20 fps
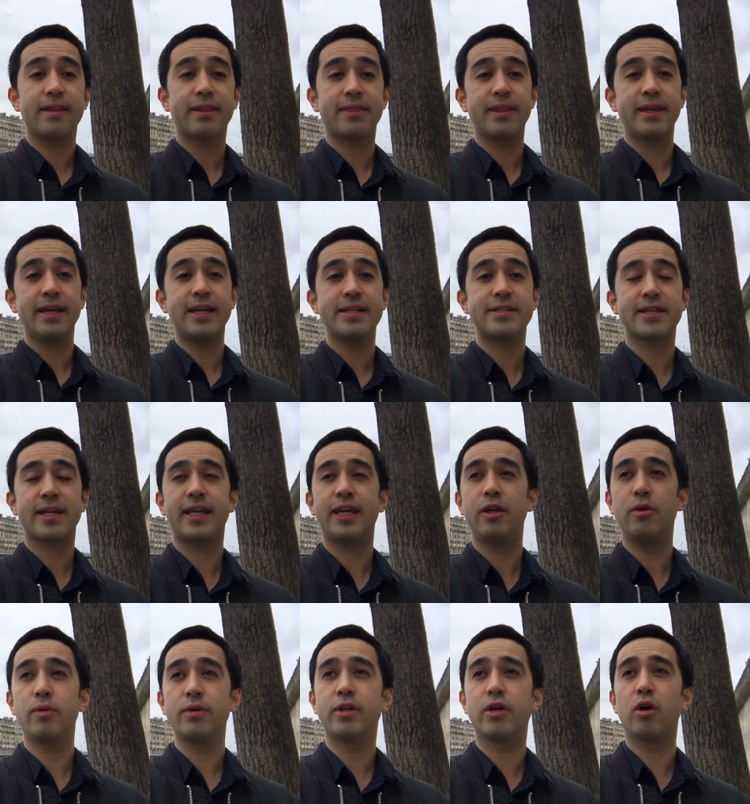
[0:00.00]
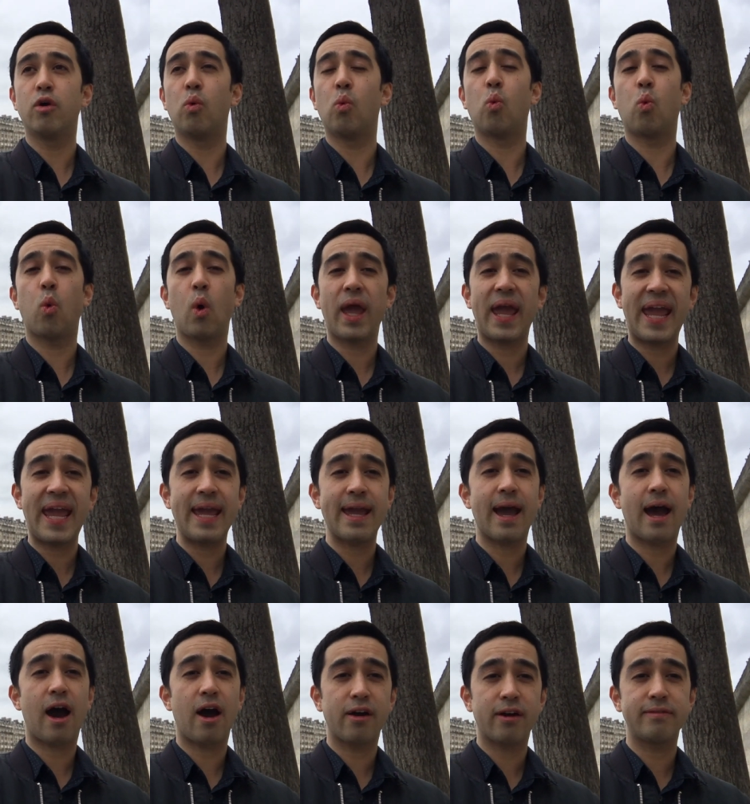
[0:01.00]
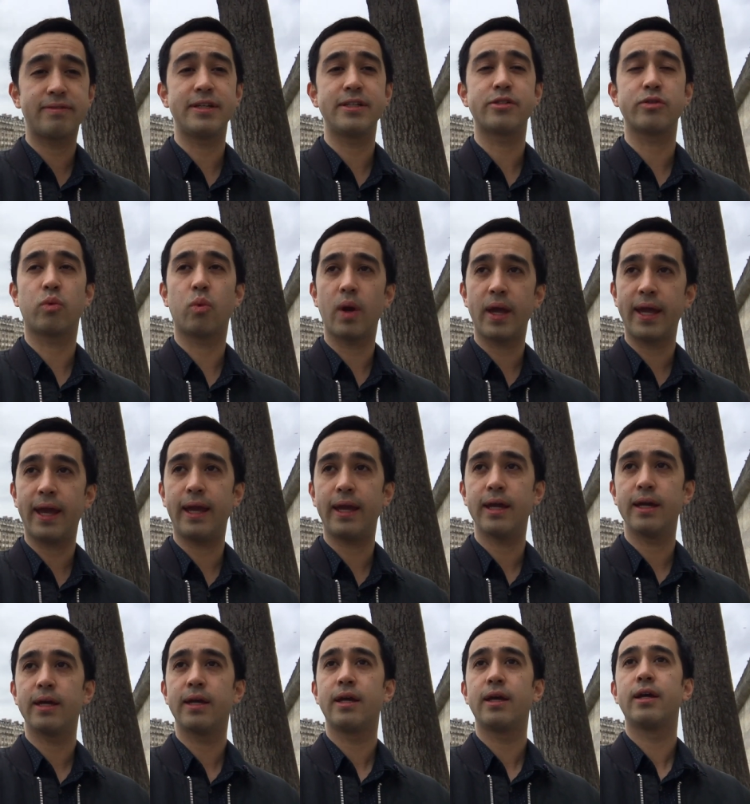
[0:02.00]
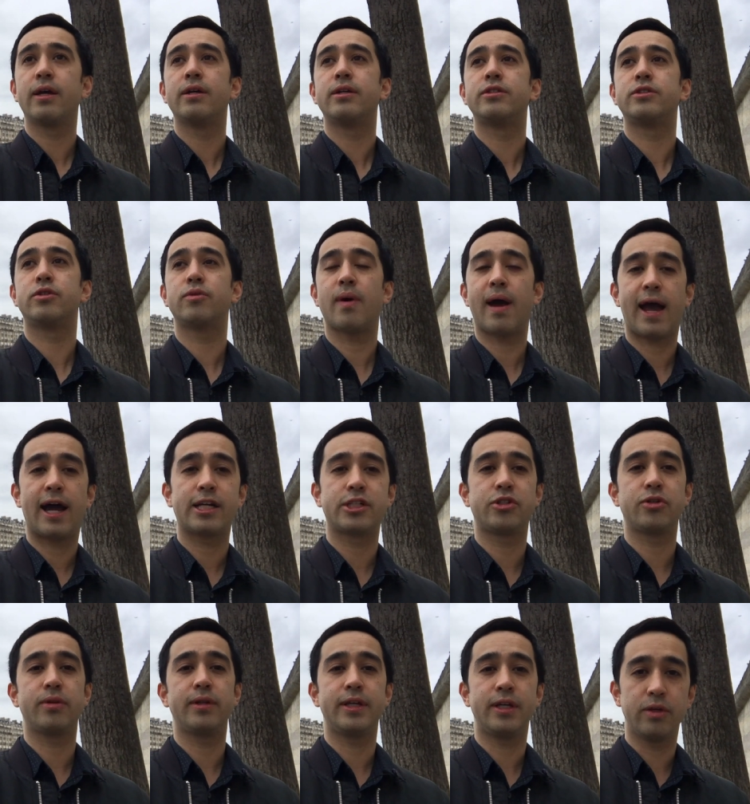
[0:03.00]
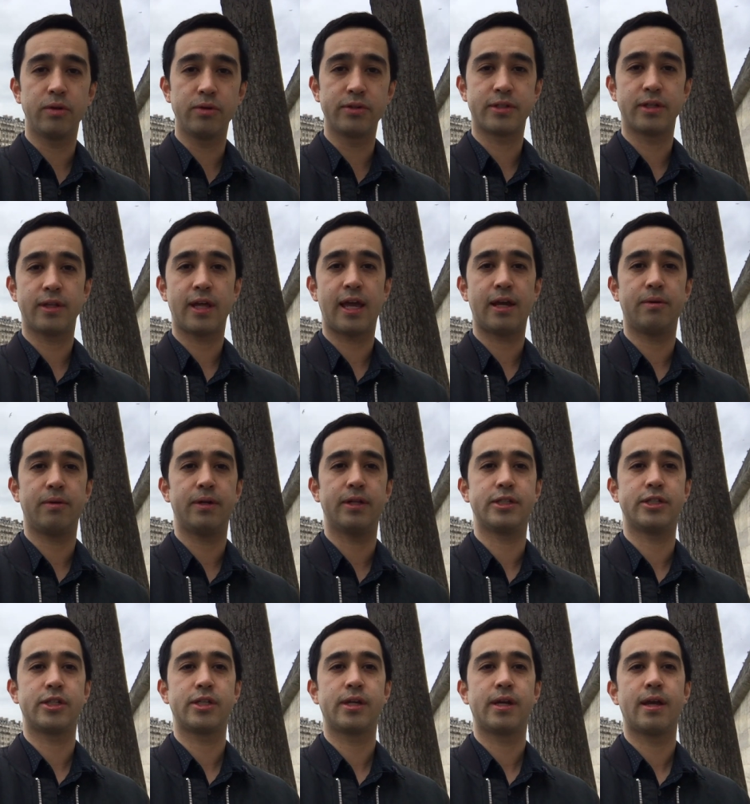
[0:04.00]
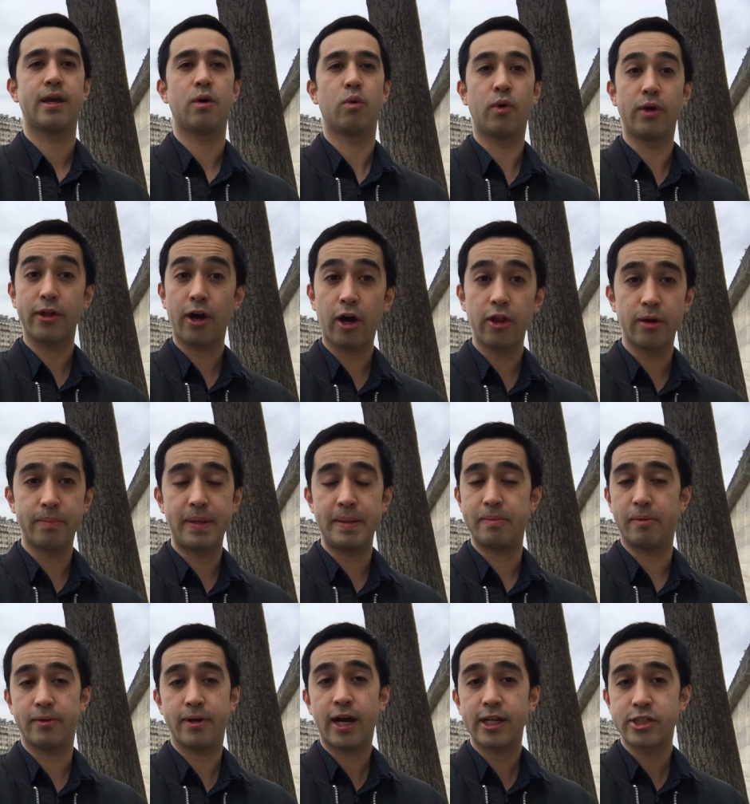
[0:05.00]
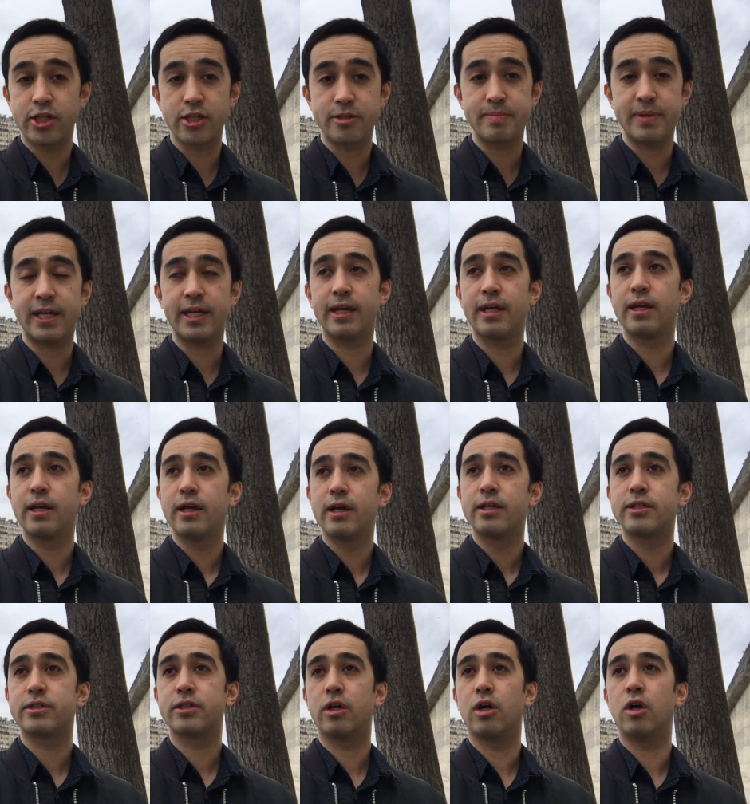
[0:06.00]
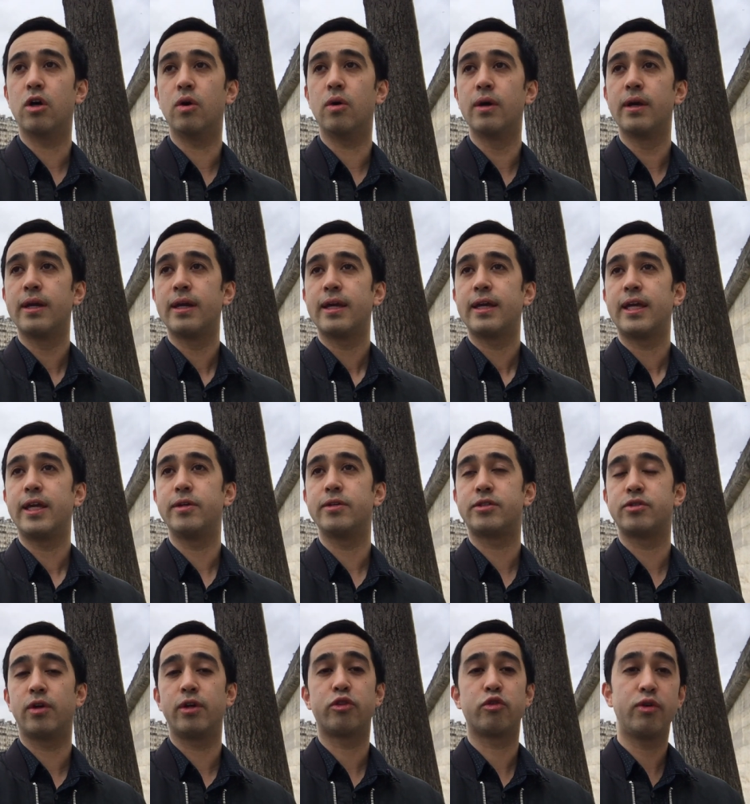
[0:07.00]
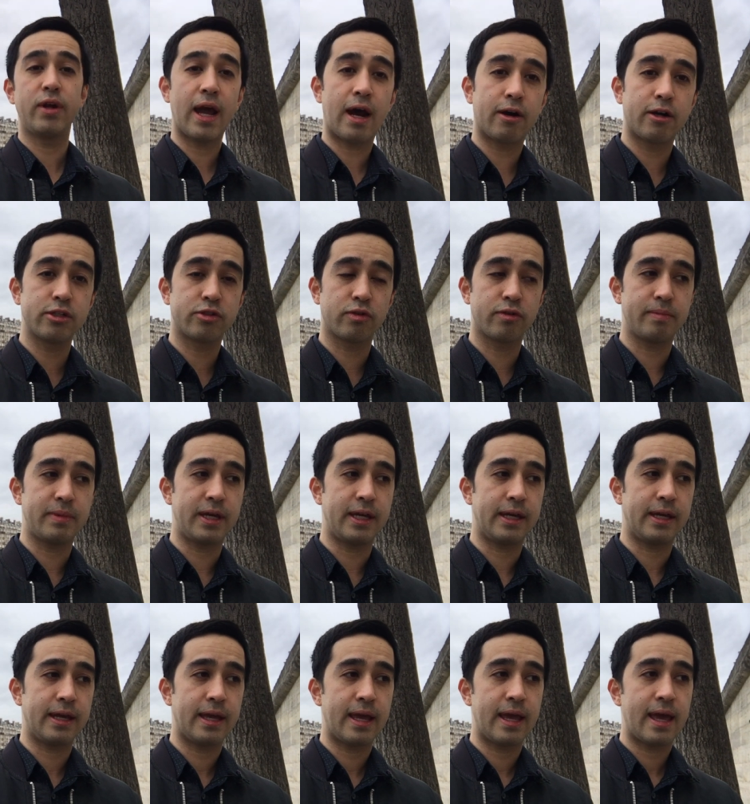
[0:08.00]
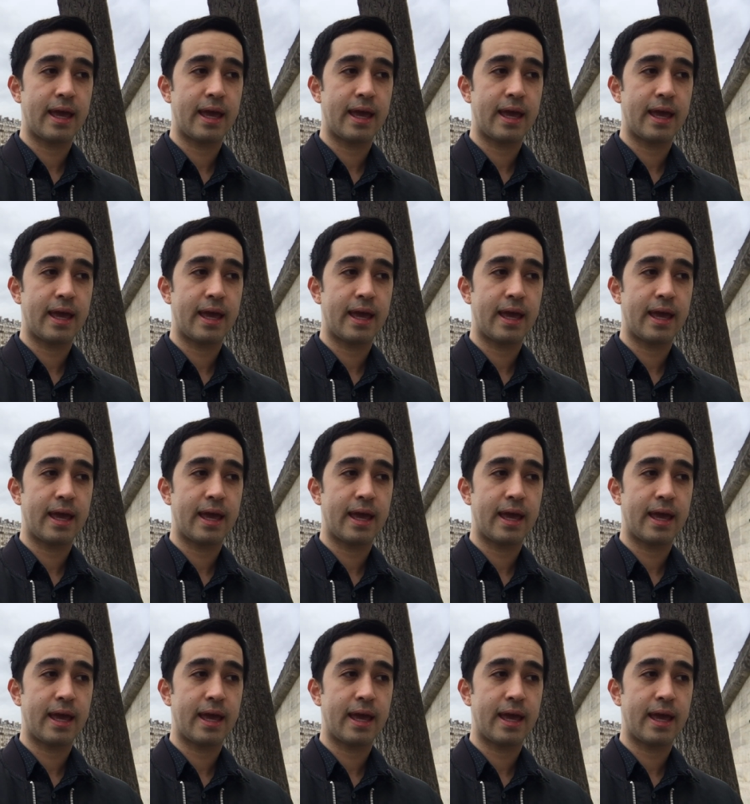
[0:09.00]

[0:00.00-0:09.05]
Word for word: The thing is that he would go way out of his way to actually use the language with other people, not just me. So he was doing three hours with me